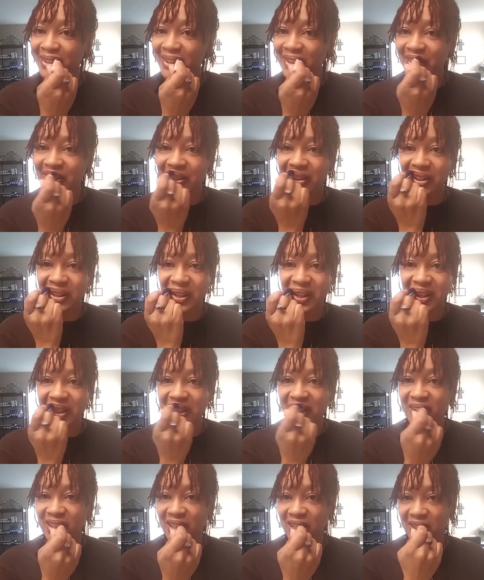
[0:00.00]

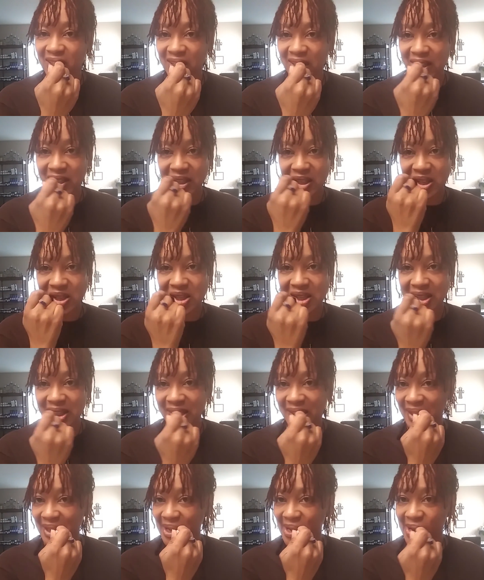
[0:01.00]

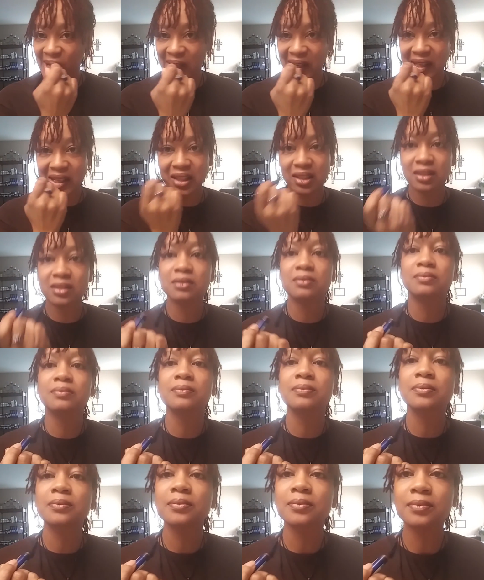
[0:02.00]

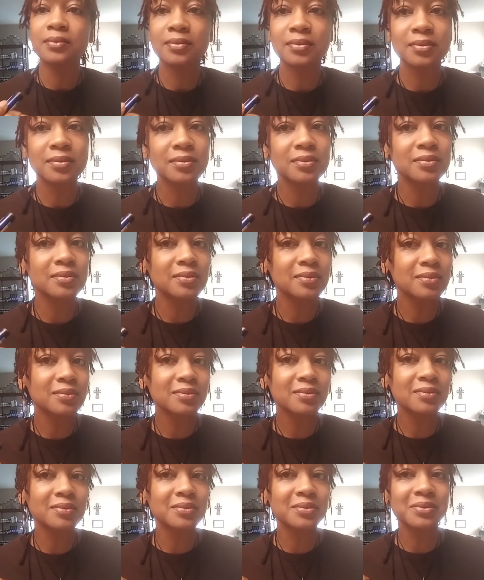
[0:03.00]

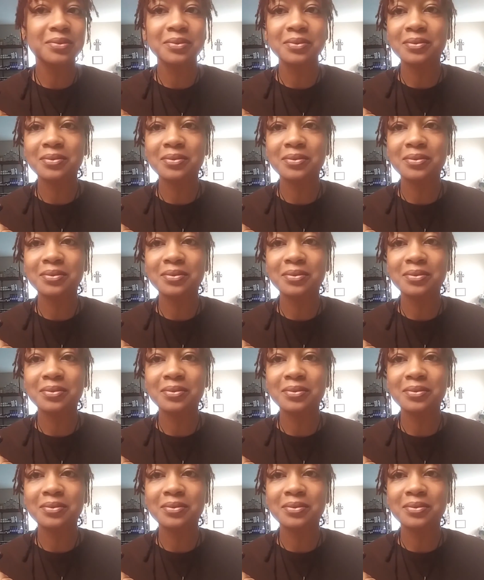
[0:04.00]
(silence)